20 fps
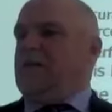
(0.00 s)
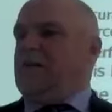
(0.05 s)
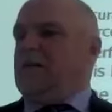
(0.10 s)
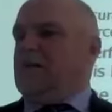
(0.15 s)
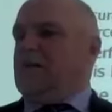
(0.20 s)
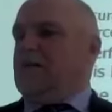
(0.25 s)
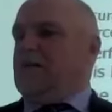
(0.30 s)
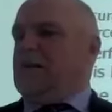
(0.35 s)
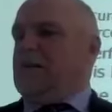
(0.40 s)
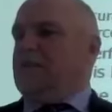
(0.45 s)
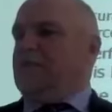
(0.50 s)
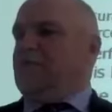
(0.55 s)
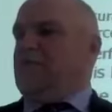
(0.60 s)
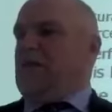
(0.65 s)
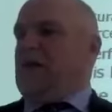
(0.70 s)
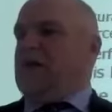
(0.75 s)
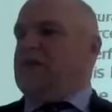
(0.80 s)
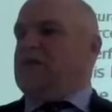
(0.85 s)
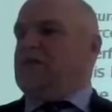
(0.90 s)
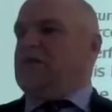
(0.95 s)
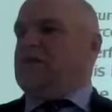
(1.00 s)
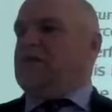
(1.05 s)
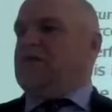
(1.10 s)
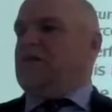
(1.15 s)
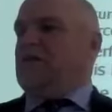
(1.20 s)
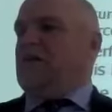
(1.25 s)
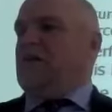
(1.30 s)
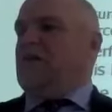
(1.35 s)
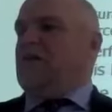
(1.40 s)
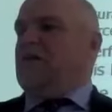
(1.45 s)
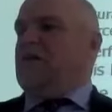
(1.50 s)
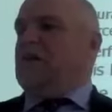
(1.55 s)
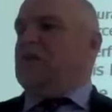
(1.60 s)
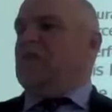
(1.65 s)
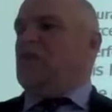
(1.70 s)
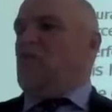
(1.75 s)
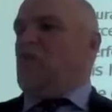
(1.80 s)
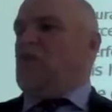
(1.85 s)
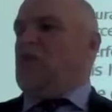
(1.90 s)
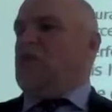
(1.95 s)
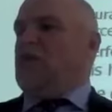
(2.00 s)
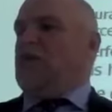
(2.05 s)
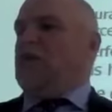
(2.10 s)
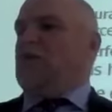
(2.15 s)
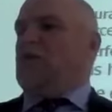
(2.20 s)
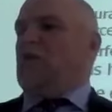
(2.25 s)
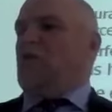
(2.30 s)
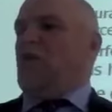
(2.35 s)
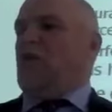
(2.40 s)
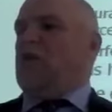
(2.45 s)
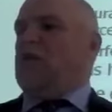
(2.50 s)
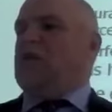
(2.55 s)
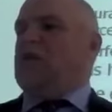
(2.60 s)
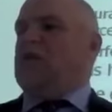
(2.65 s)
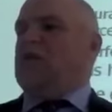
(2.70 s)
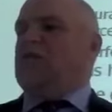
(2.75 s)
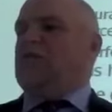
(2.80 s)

in practice, they're talking about the quality of